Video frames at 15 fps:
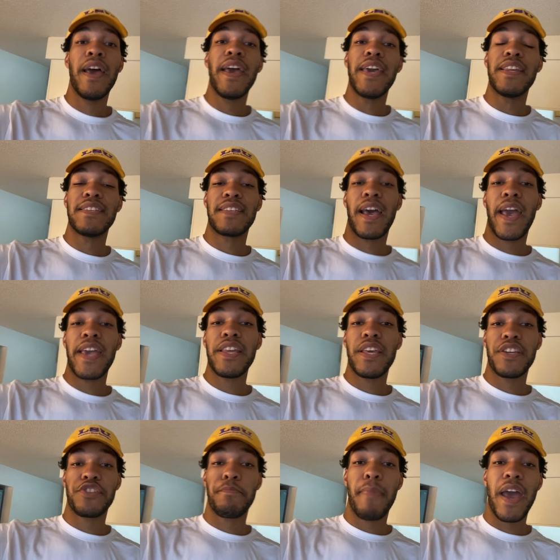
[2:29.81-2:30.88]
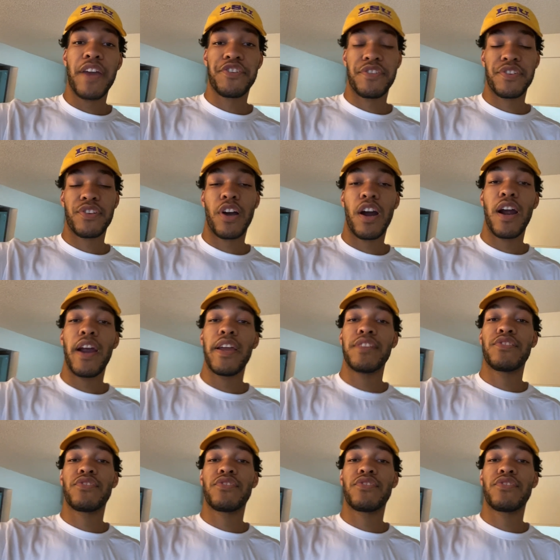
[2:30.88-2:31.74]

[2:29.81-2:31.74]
It is an eight inch mattress. All right.